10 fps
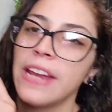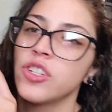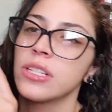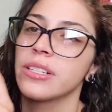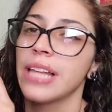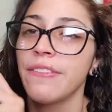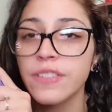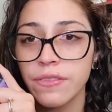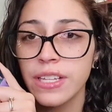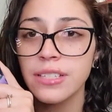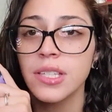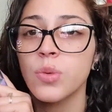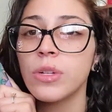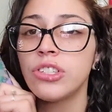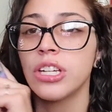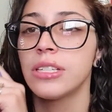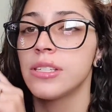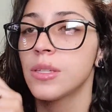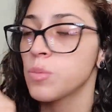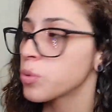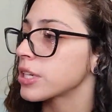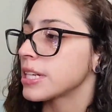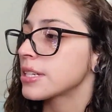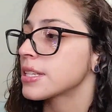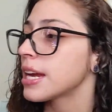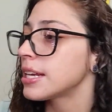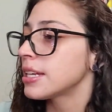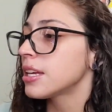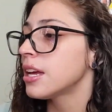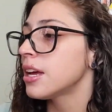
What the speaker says: pages left of this, which is pretty exciting.